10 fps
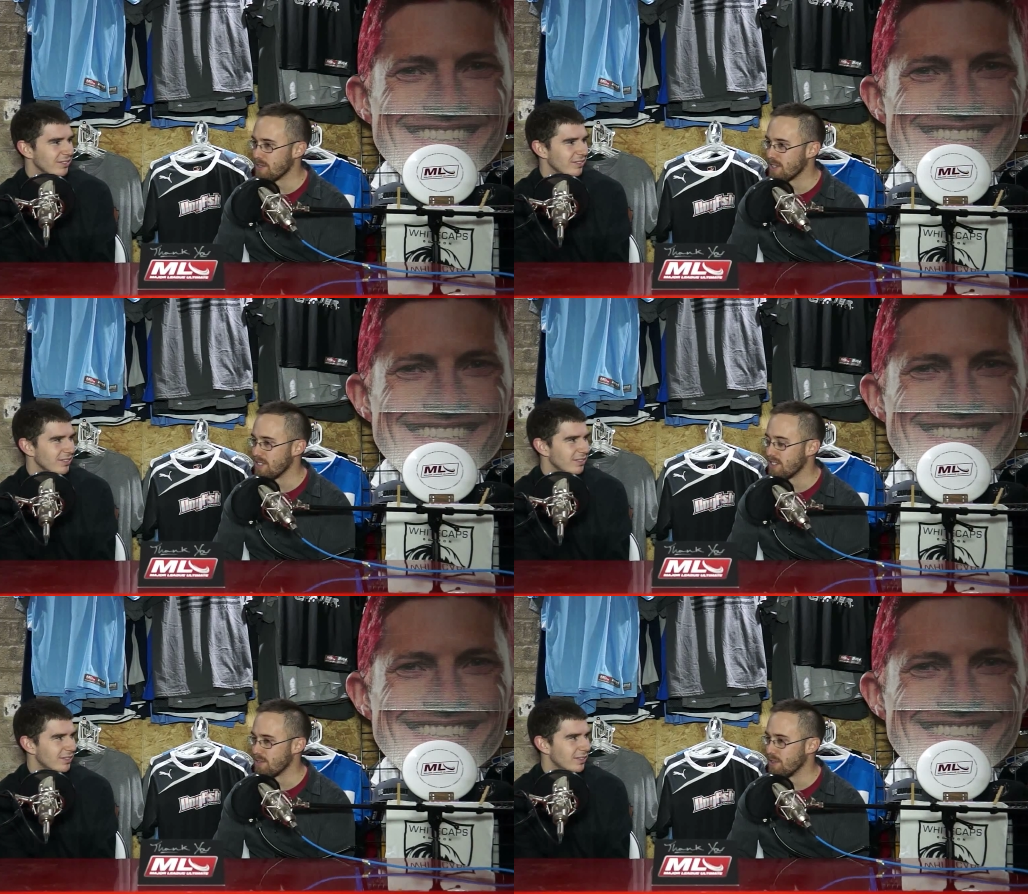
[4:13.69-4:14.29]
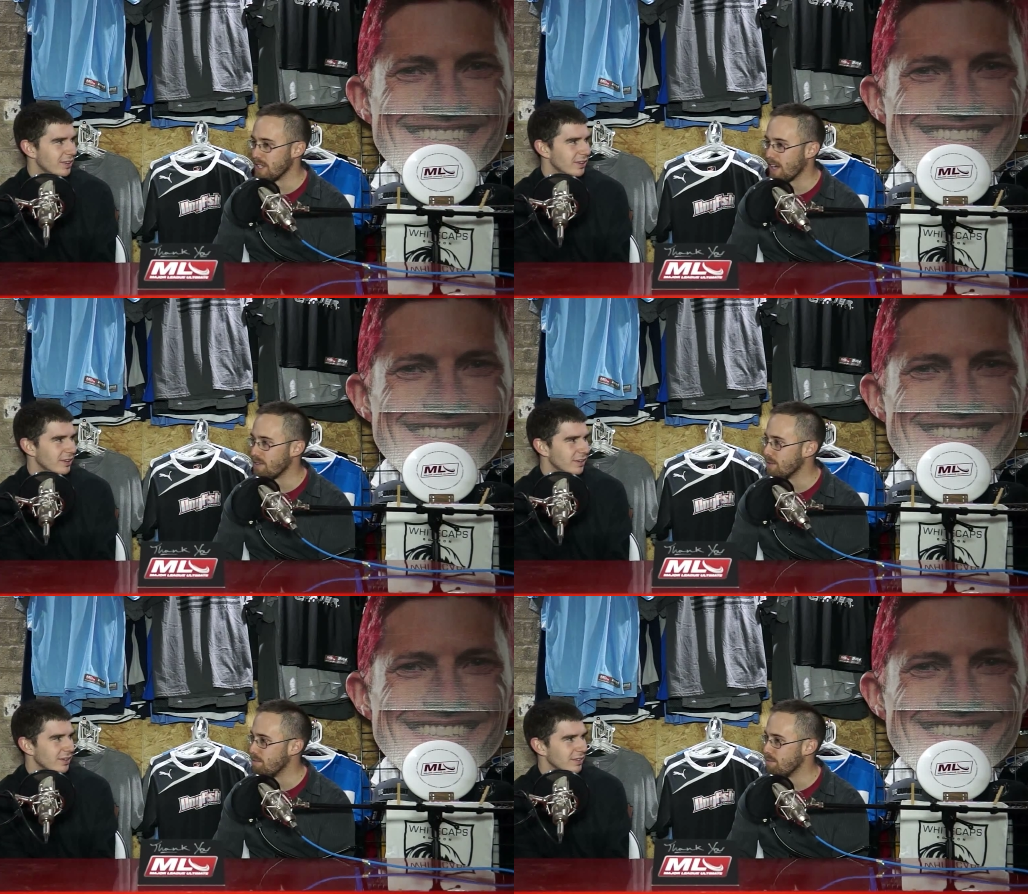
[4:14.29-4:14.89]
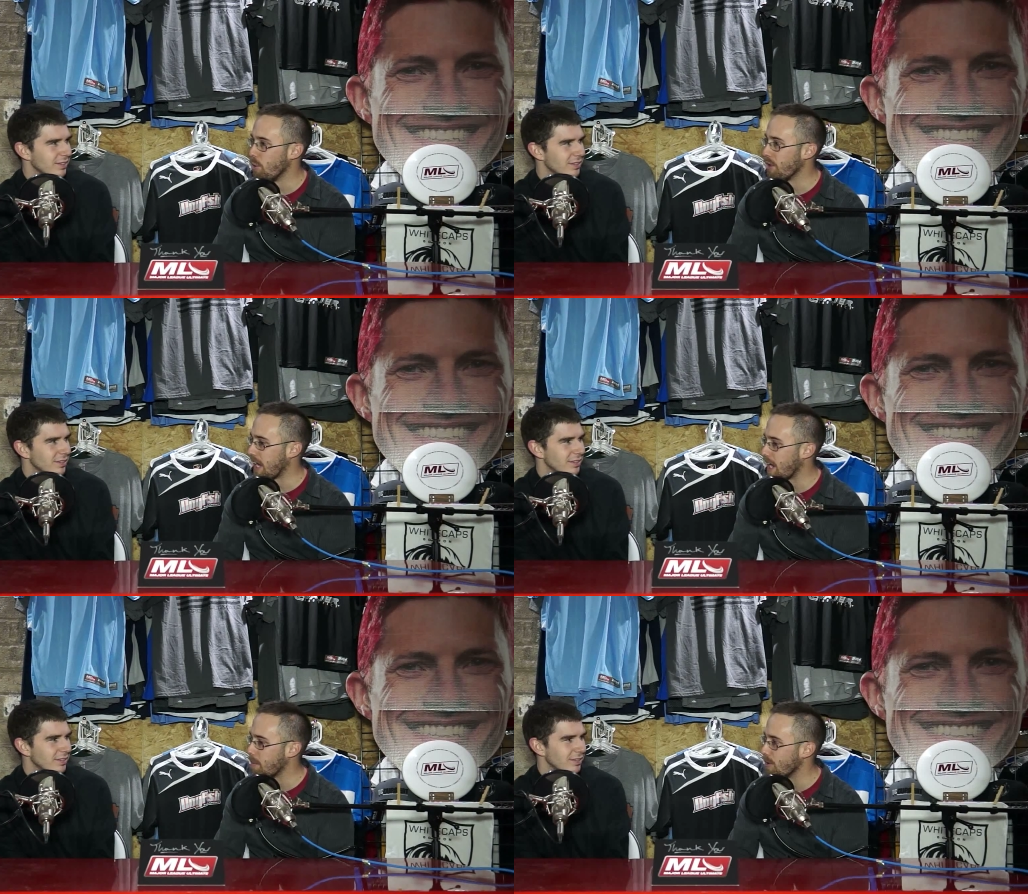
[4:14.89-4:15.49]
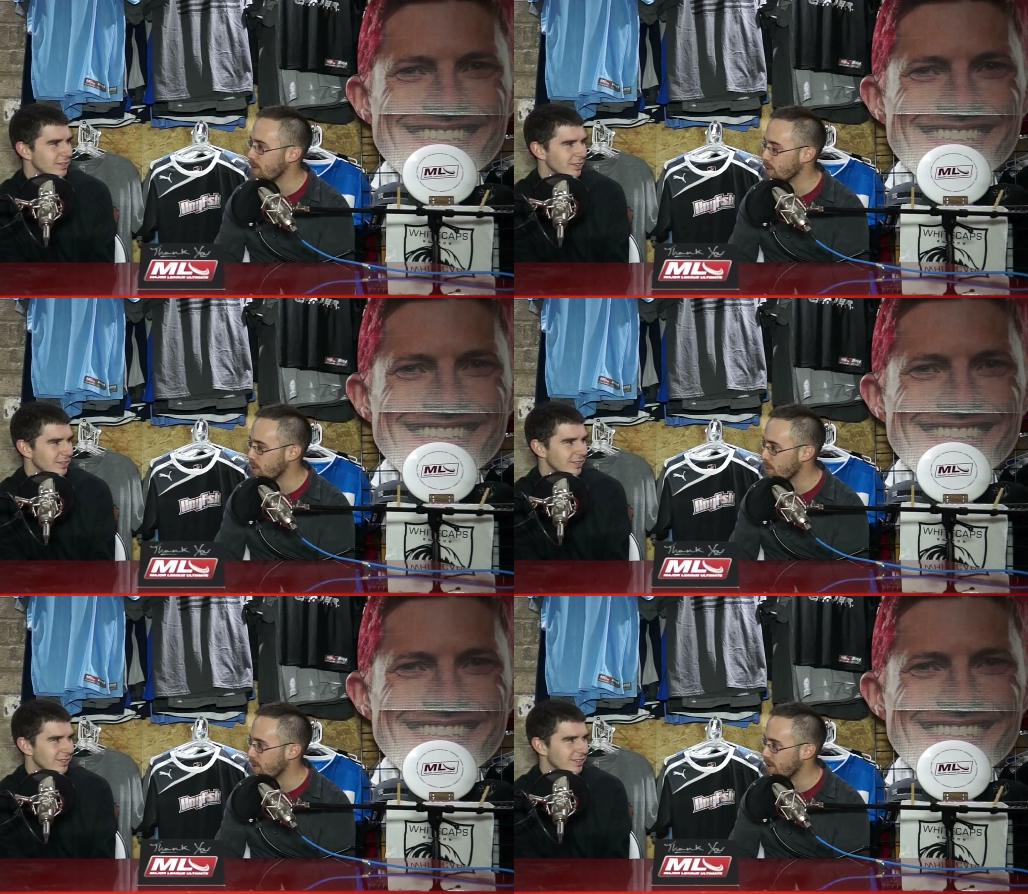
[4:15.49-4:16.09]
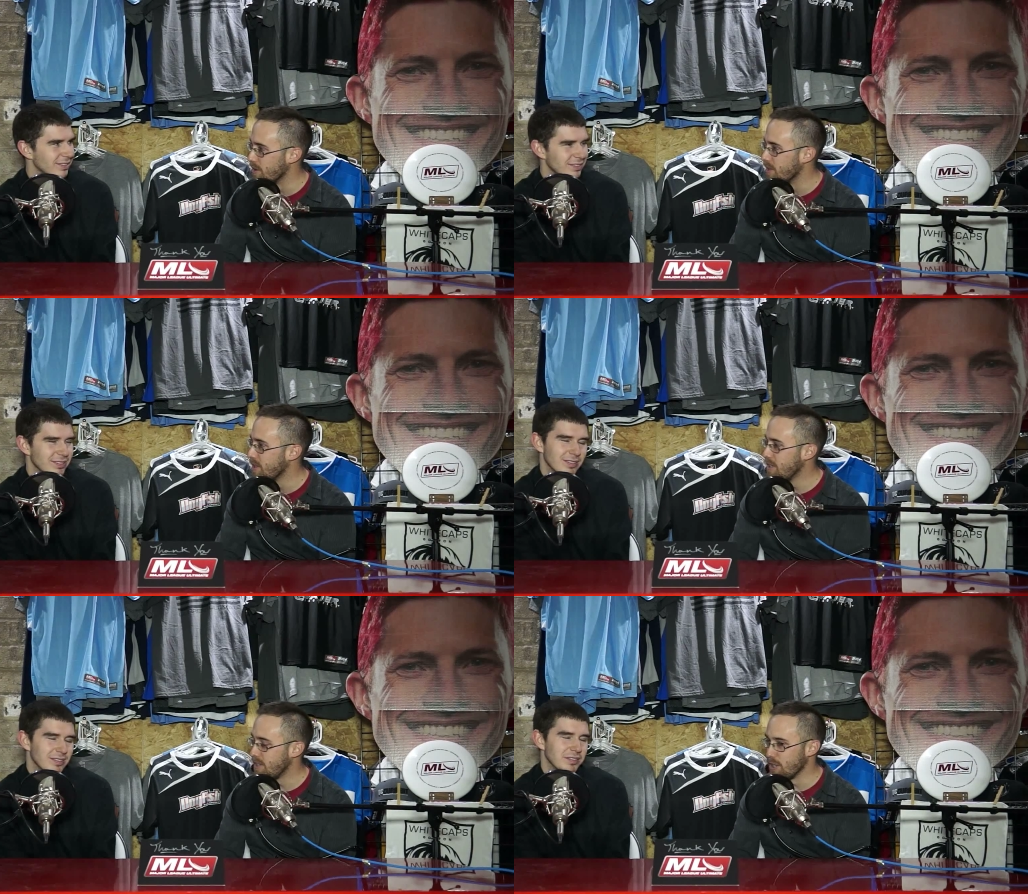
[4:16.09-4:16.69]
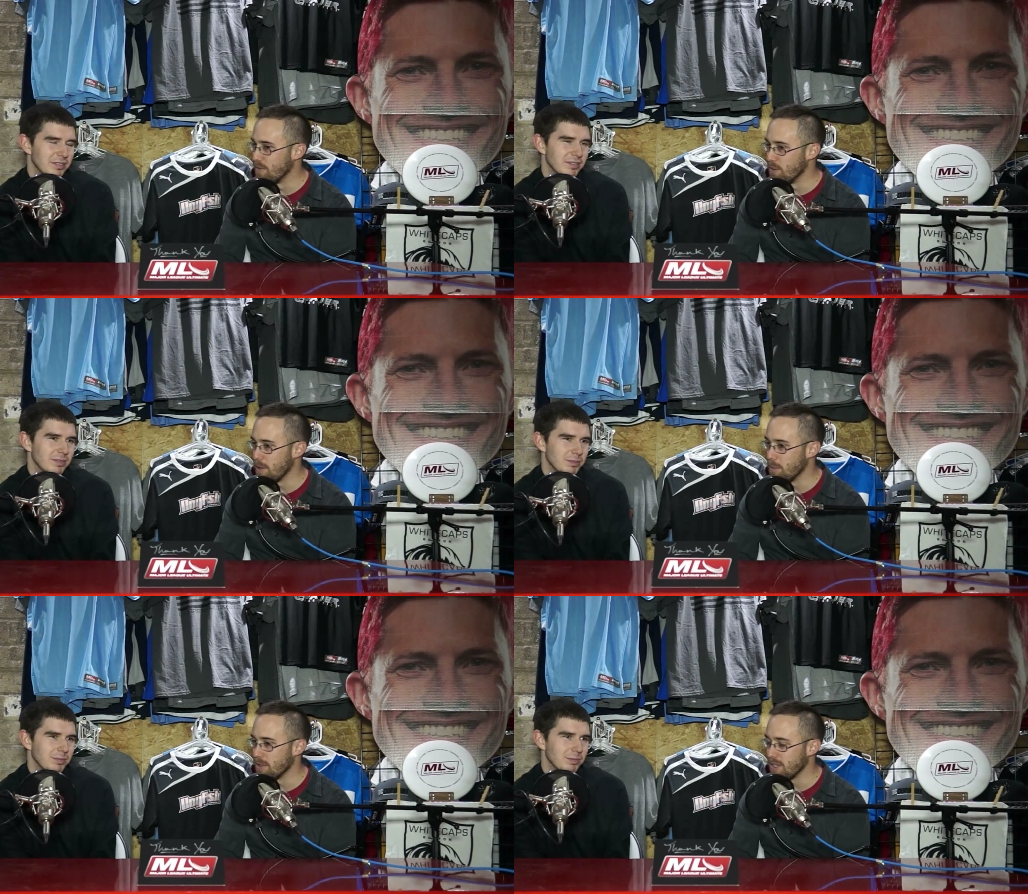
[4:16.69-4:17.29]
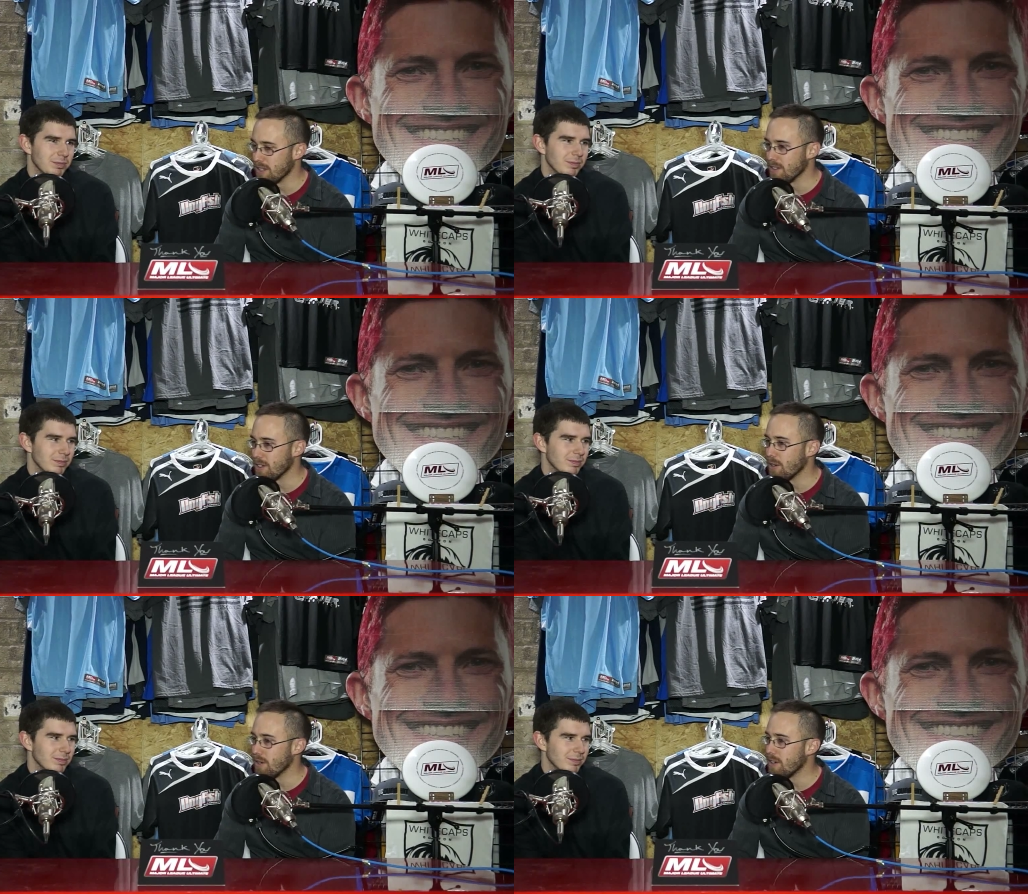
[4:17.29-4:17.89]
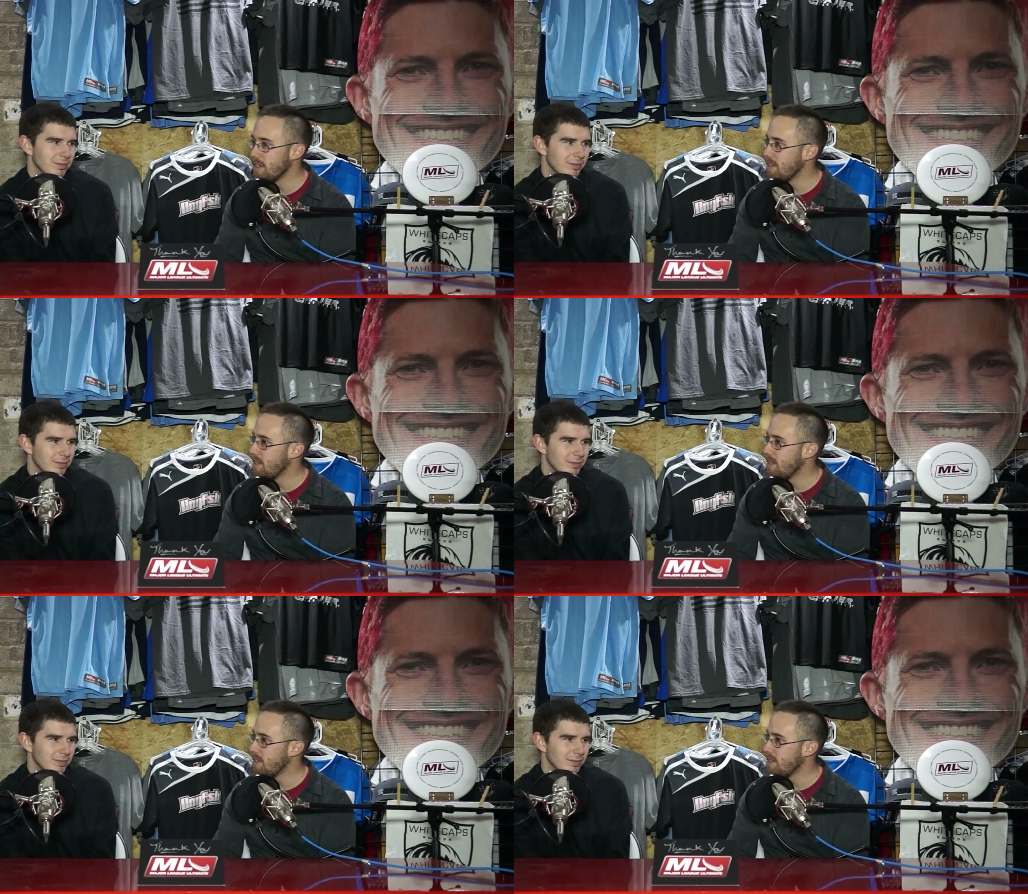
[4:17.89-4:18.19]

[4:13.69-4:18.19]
Speaker 1: events, he doesn't really have to hold a camera and record and interview people. He can go and